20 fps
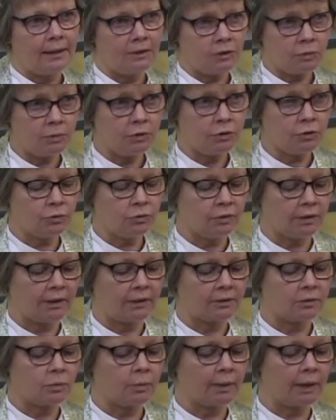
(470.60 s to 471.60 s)
As we do
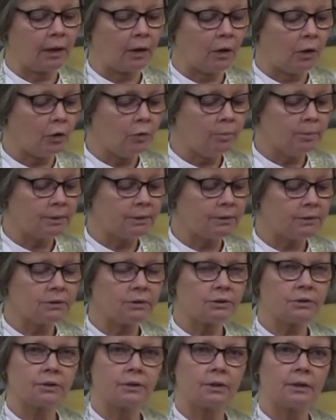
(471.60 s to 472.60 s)
that, we are
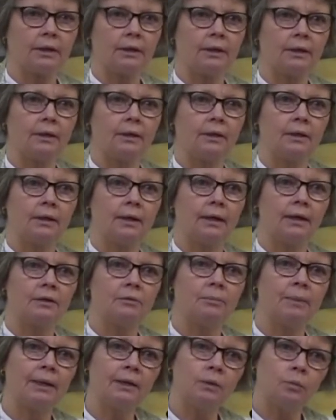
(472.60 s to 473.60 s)
opened
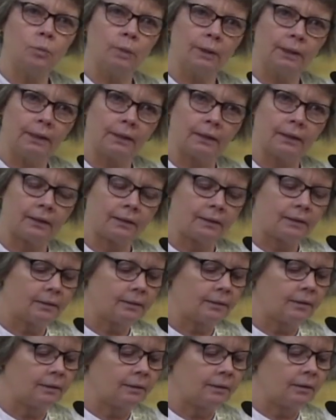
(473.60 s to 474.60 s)
and made aware
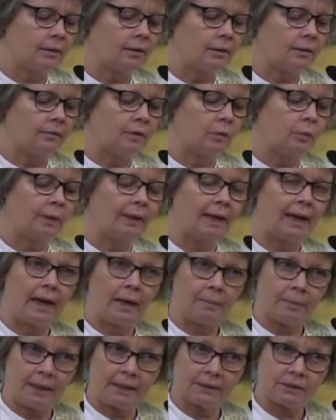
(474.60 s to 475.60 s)
that we
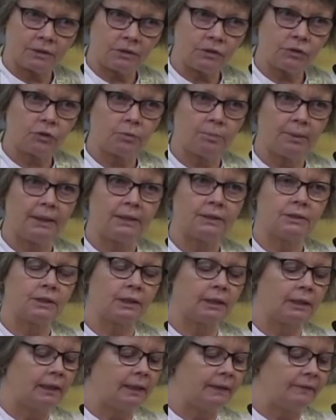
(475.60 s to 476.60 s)
are
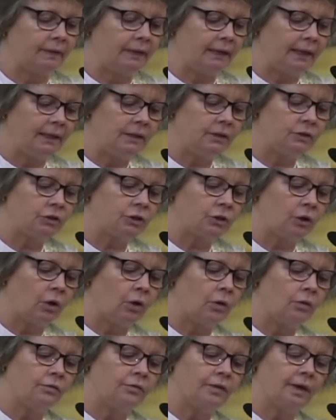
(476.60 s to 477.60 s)
participating in the energy
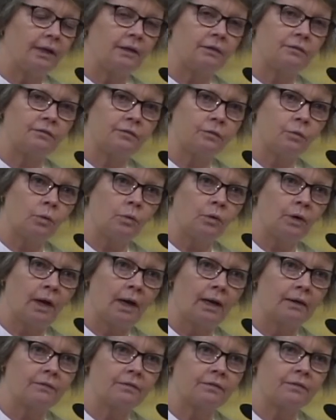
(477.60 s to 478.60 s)
of and for
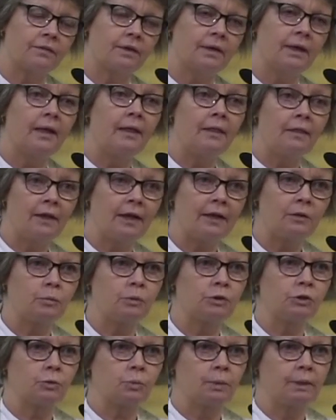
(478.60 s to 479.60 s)
life, that
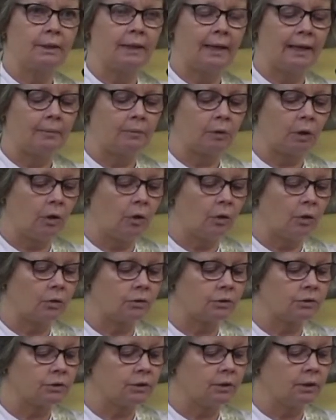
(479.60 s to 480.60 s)
which we name
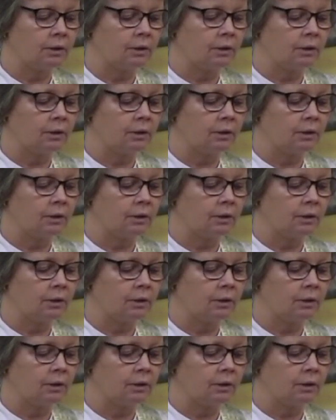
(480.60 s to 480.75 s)
God.